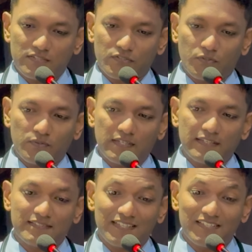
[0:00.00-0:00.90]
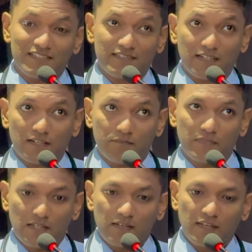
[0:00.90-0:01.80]
so the ECGs are
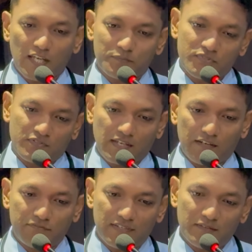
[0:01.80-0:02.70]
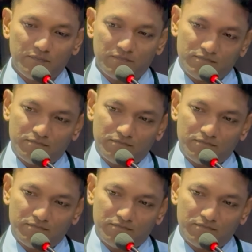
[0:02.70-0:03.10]
kept carefully.